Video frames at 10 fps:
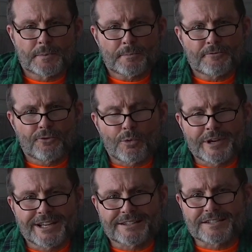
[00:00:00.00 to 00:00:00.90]
But before
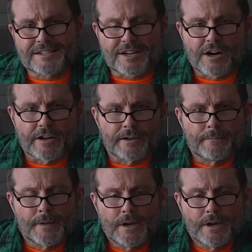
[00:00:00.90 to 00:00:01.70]
we get started,